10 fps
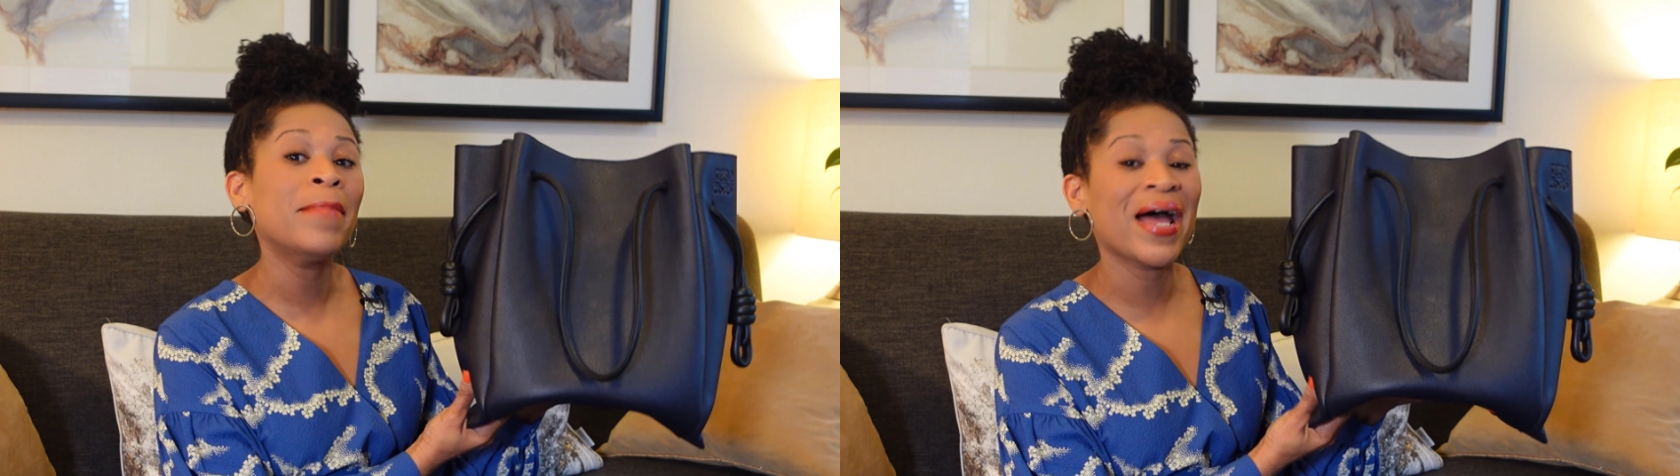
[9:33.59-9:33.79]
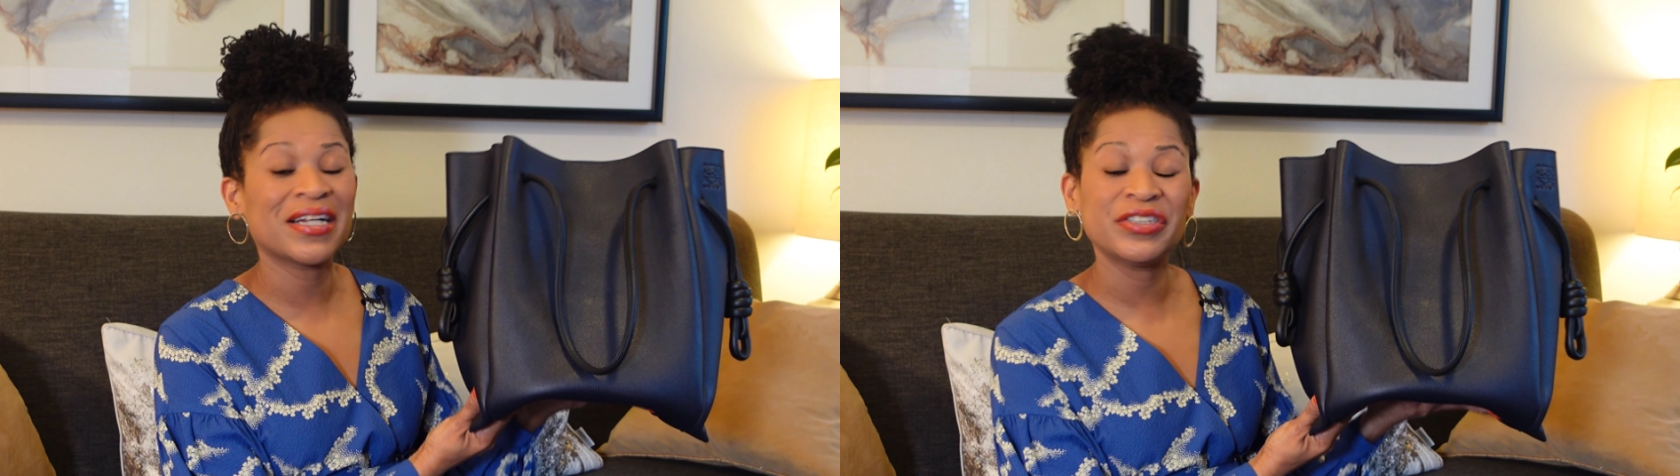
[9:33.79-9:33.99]

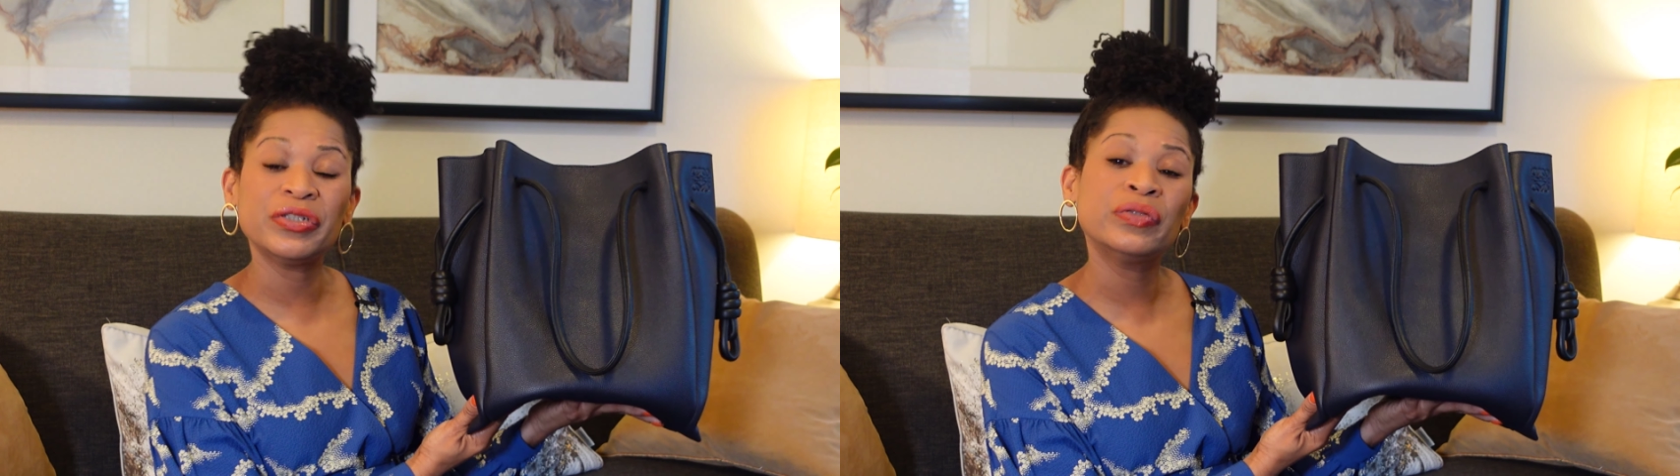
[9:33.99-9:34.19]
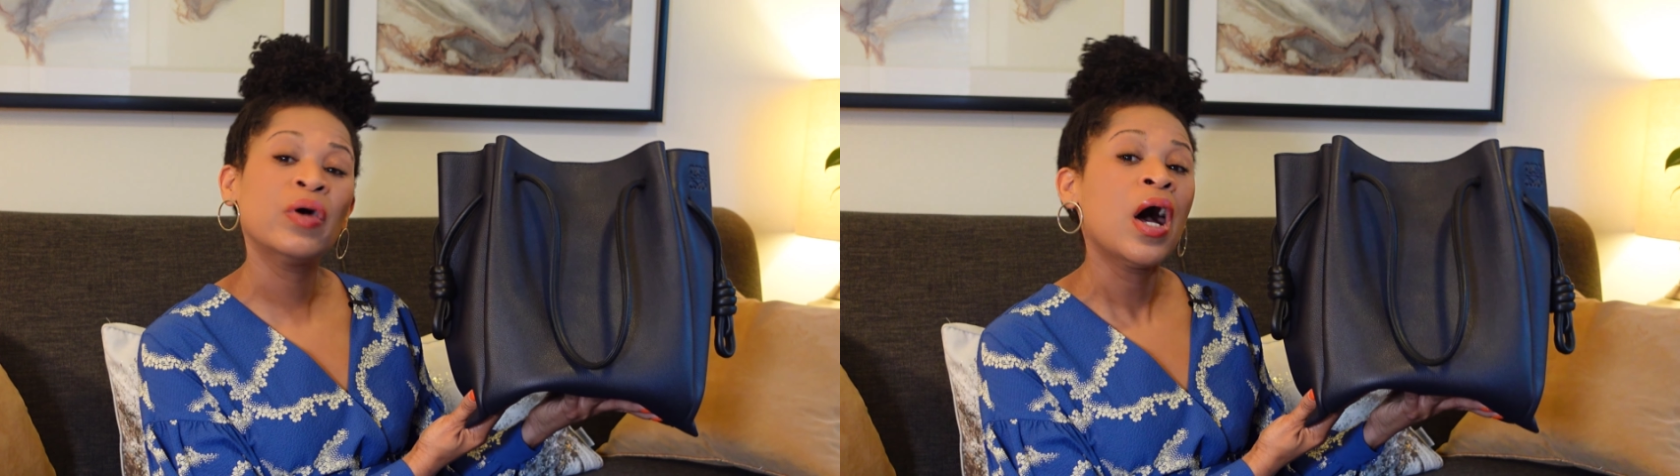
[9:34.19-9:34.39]
Bag
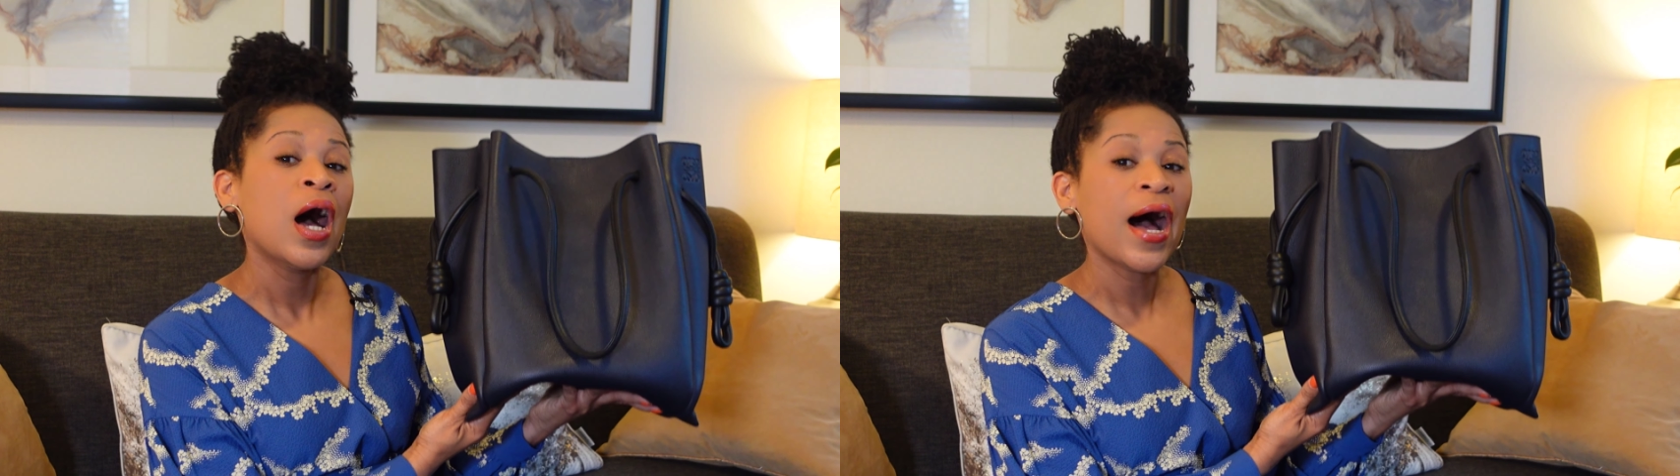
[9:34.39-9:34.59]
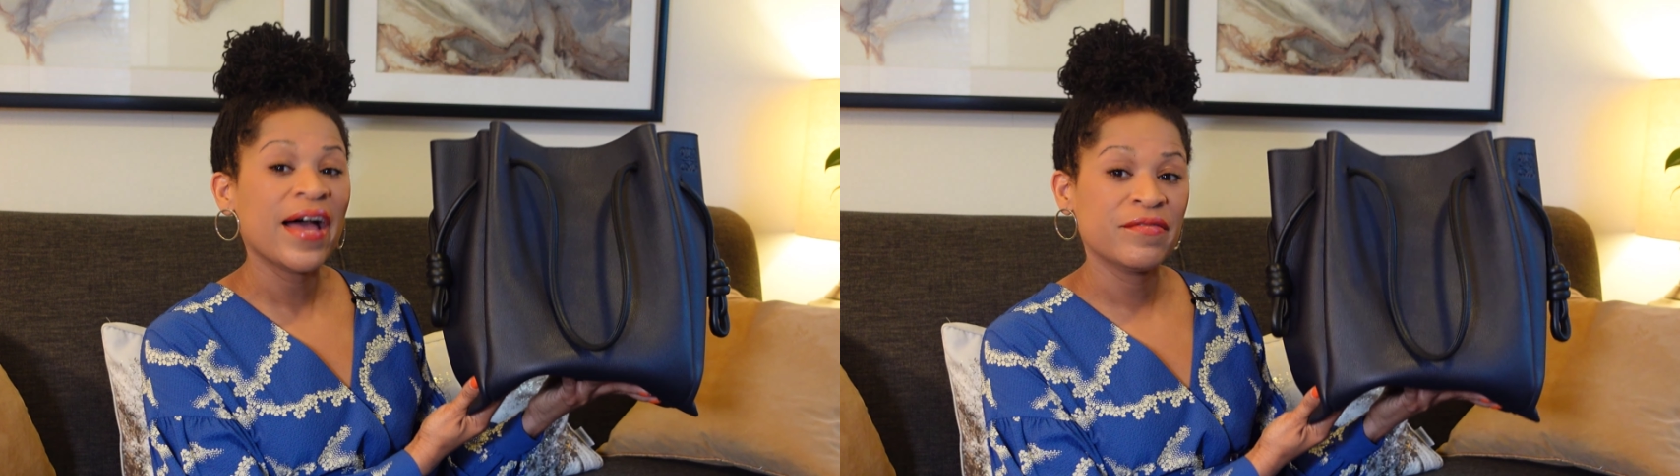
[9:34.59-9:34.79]
2,
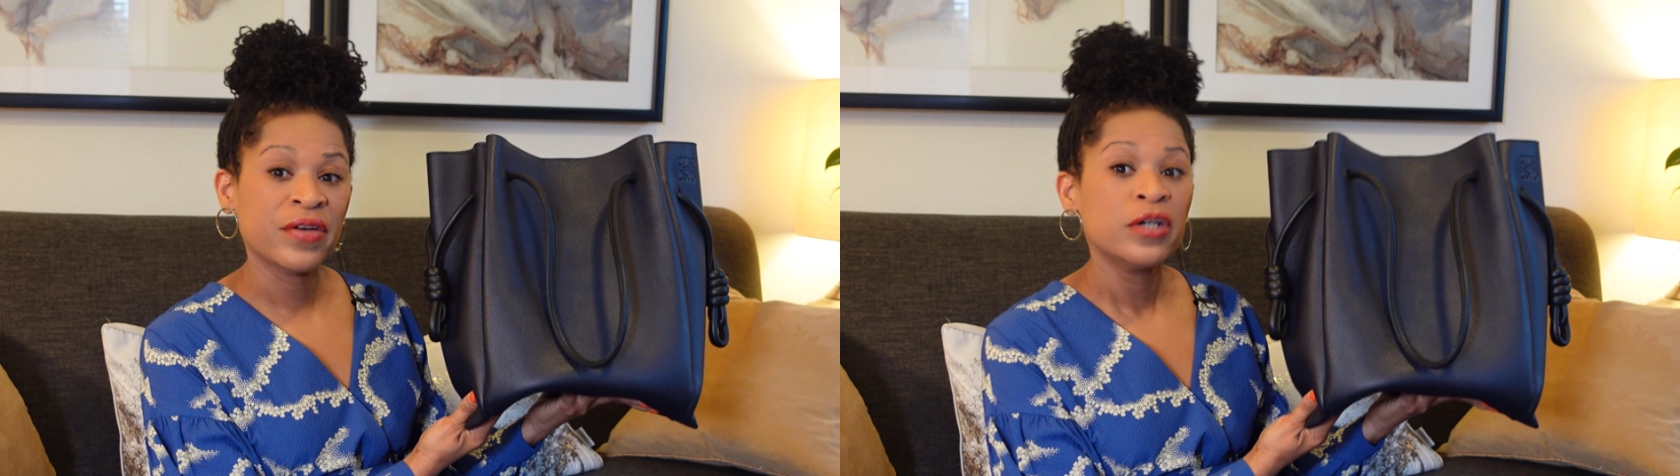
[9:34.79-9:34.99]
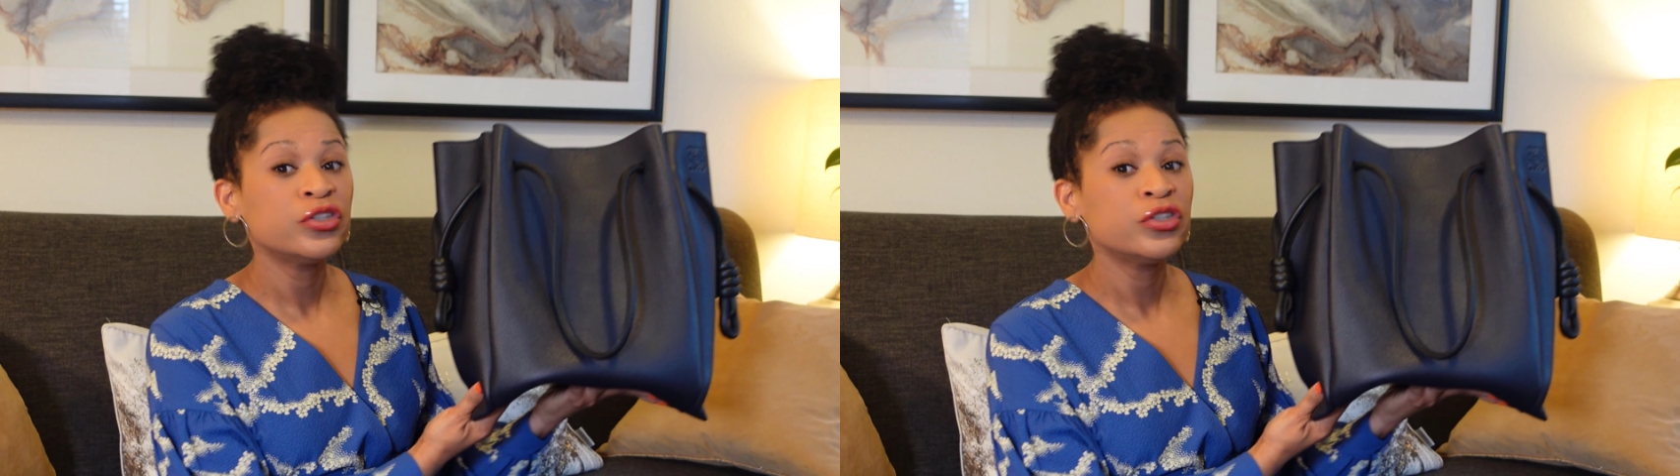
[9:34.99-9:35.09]
I've